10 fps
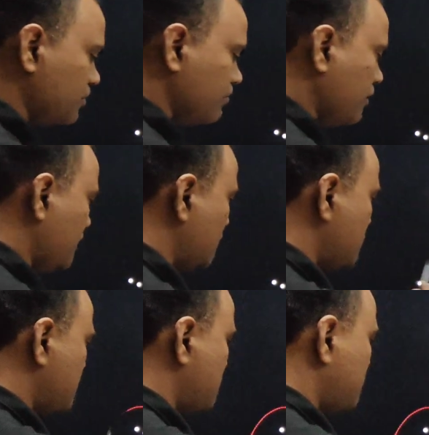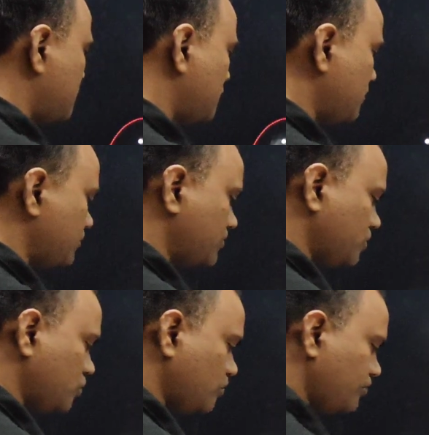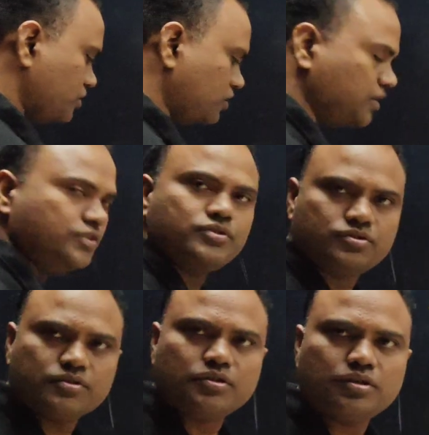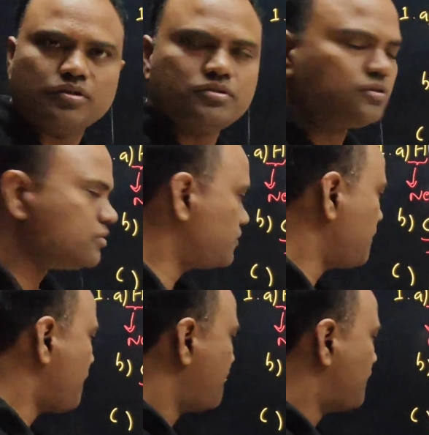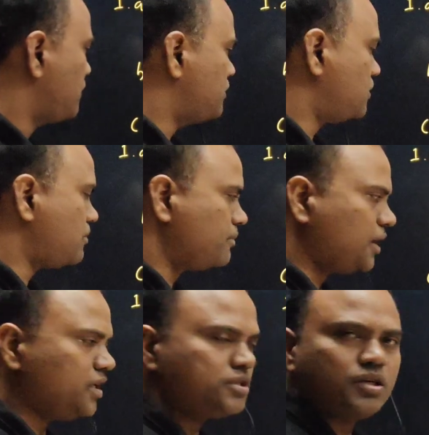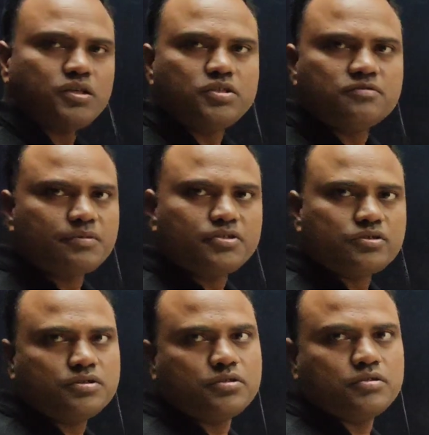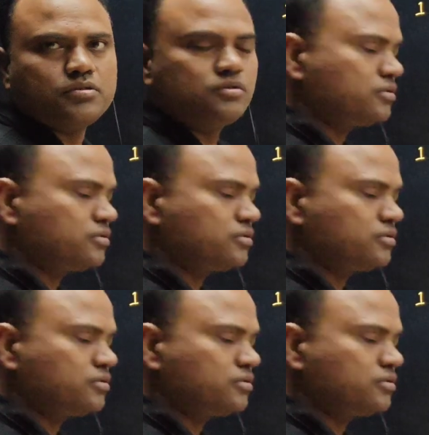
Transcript: I minus M groups increase acidic nature. Here minus I is present.